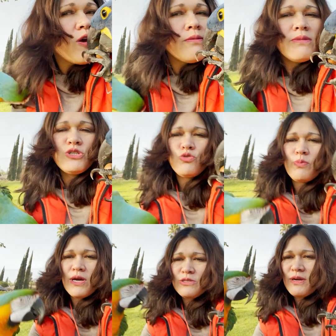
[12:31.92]
my two
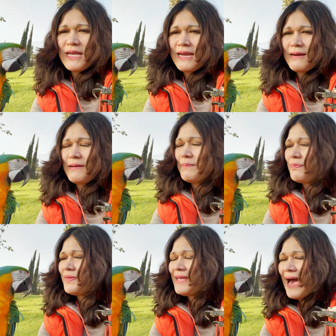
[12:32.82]
boys right here.
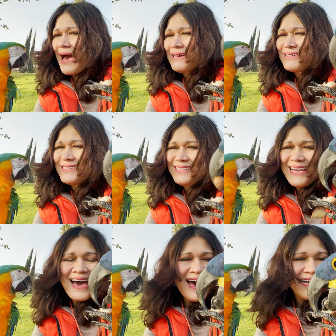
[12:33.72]
Yeah?
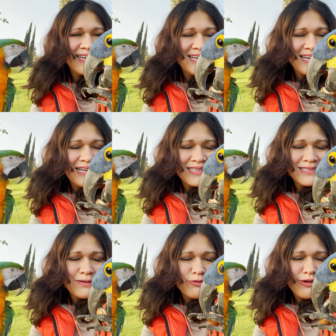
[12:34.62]
Yeah?
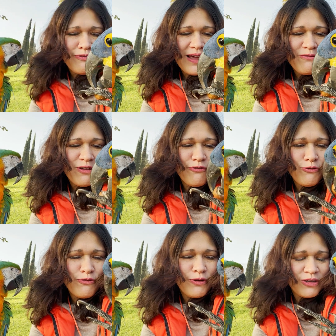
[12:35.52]
Free fly
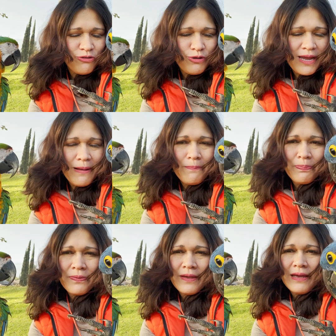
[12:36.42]
with Victory.
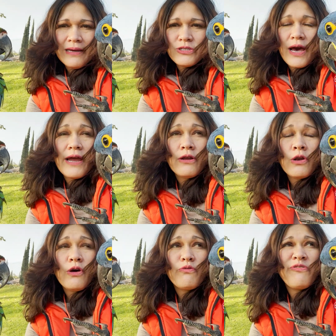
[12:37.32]
So I don't
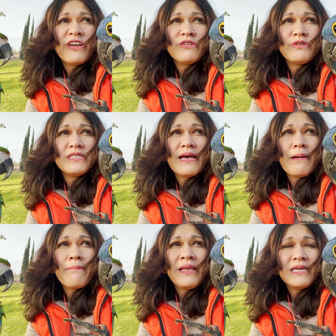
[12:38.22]
know if Victory is
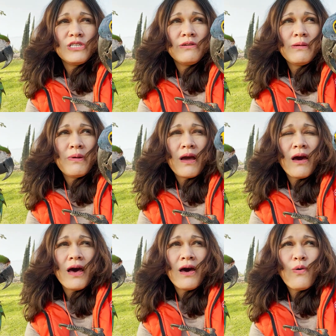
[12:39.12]
a military
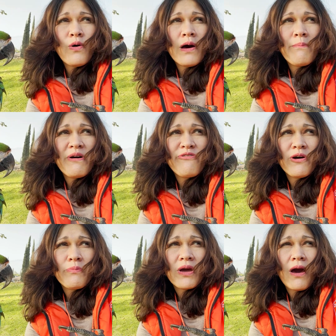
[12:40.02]
macaw or a
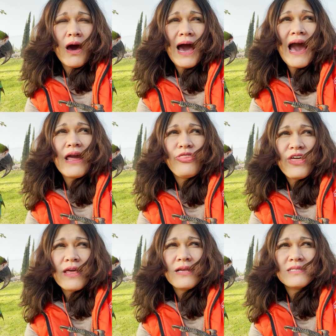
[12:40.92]
Buffon macaw. I
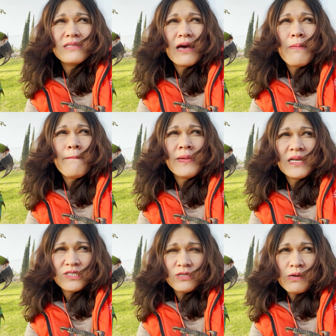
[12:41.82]
think it's a
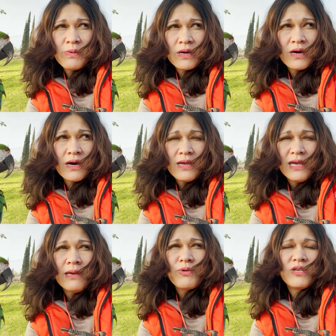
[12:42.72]
military macaw
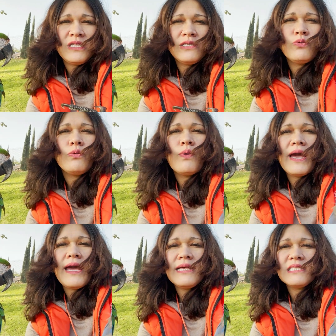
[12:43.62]
because he's
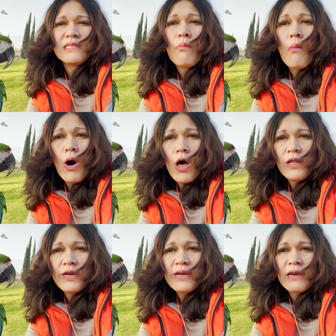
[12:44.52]
way
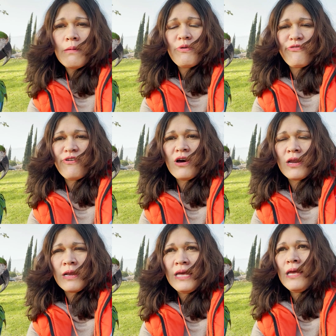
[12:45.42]
smaller than a
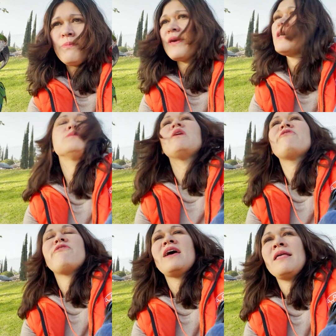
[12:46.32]
Buffon because my
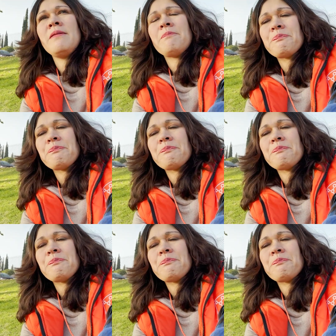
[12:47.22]
friend